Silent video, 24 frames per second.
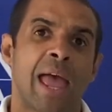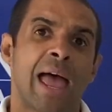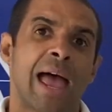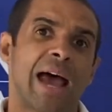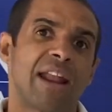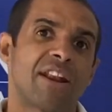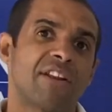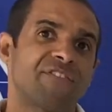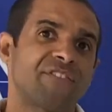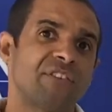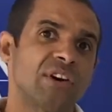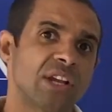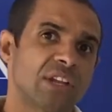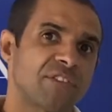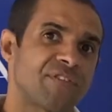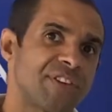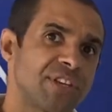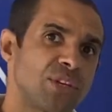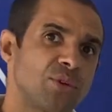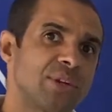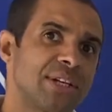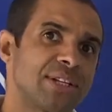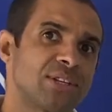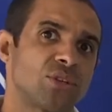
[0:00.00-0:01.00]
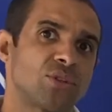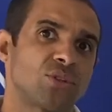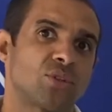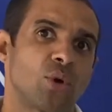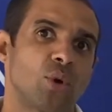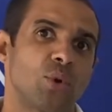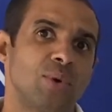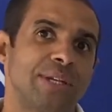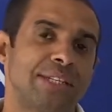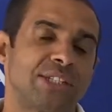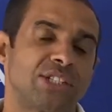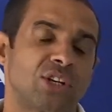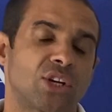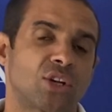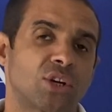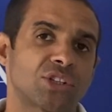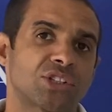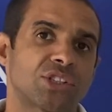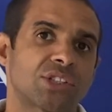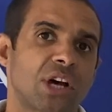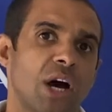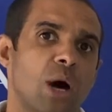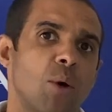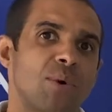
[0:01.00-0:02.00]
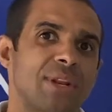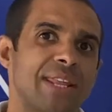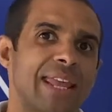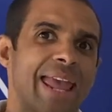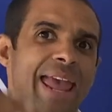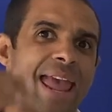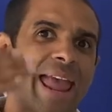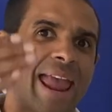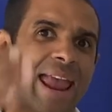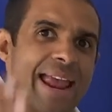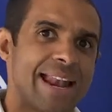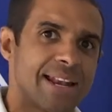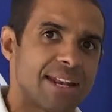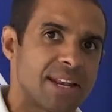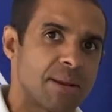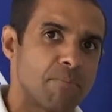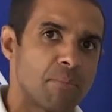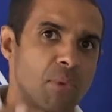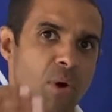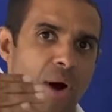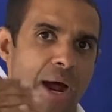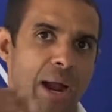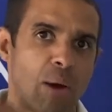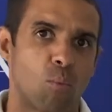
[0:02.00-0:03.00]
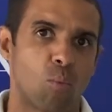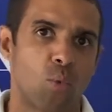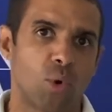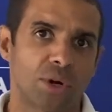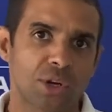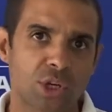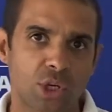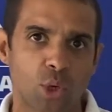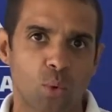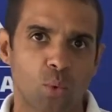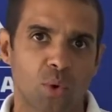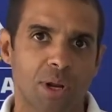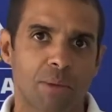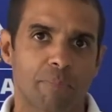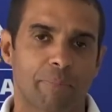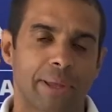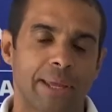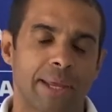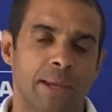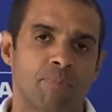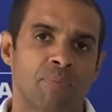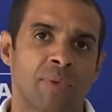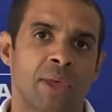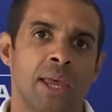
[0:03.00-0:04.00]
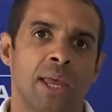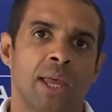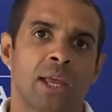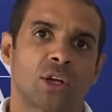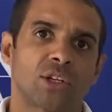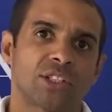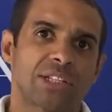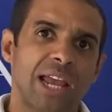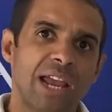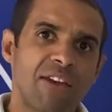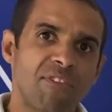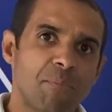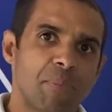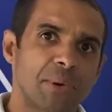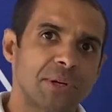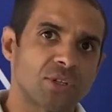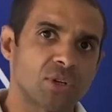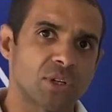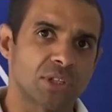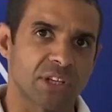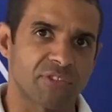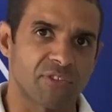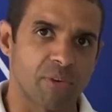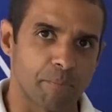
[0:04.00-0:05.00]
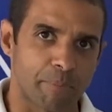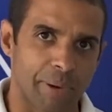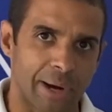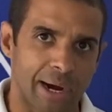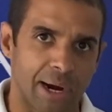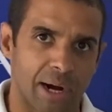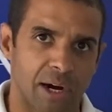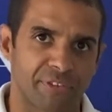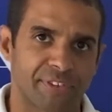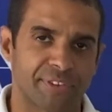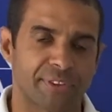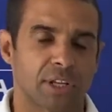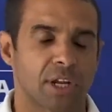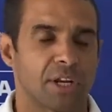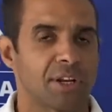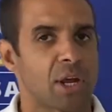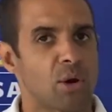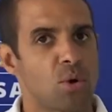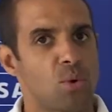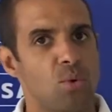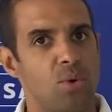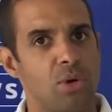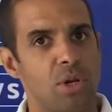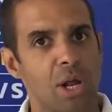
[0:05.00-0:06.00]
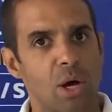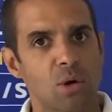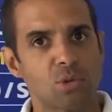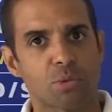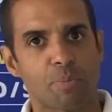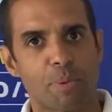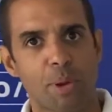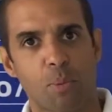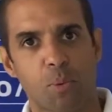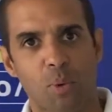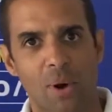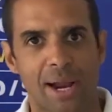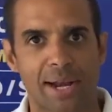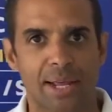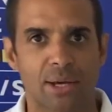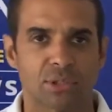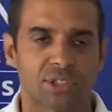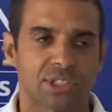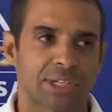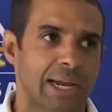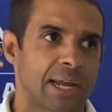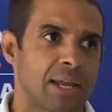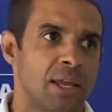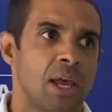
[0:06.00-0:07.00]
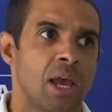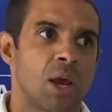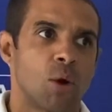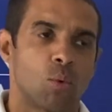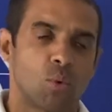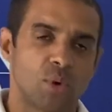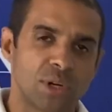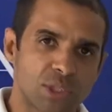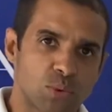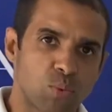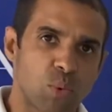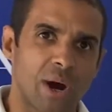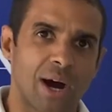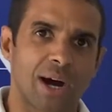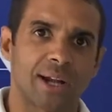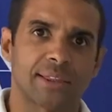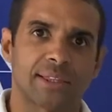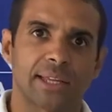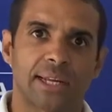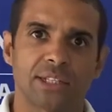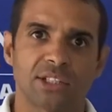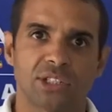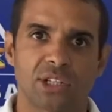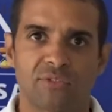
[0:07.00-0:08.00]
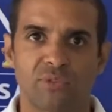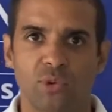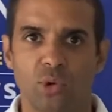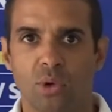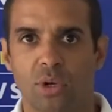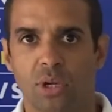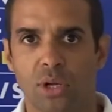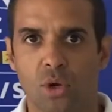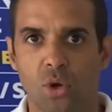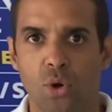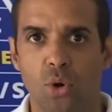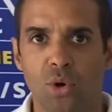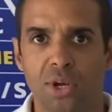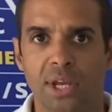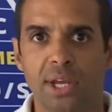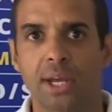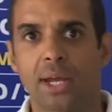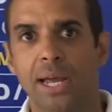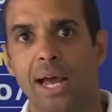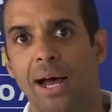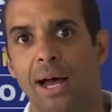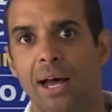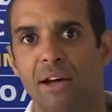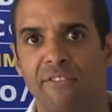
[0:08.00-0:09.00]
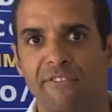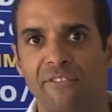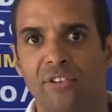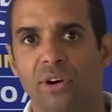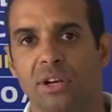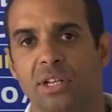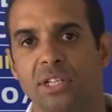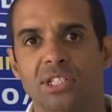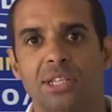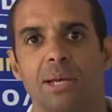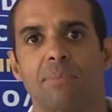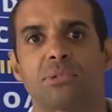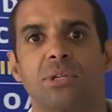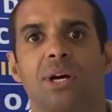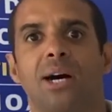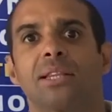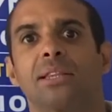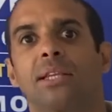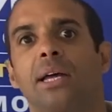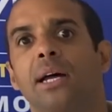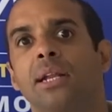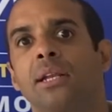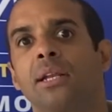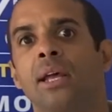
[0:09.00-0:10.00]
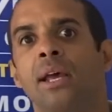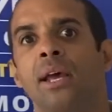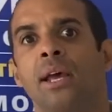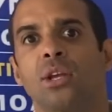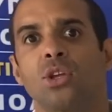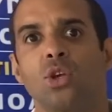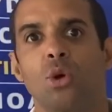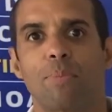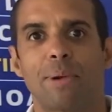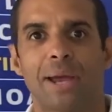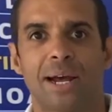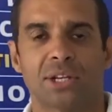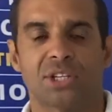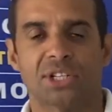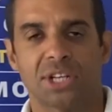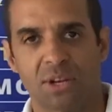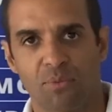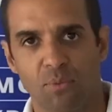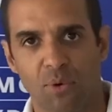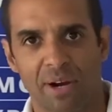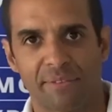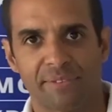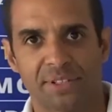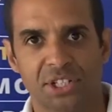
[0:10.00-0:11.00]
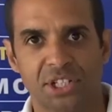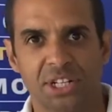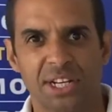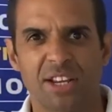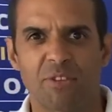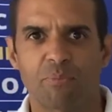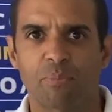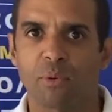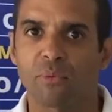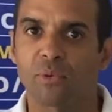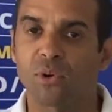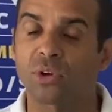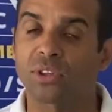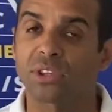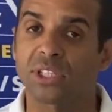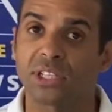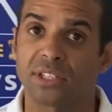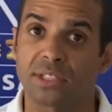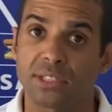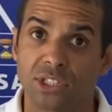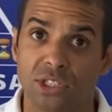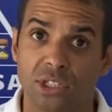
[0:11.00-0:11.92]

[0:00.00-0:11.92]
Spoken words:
And the first thing you need to do is you've got to start with the end in mind. What do you want to be? Because everybody's got a different path. I know loads of people out there will say, well, this is what I've done. So if you cookie cut and follow the steps I've done, you'll be able to achieve what I've achieved. But we've got different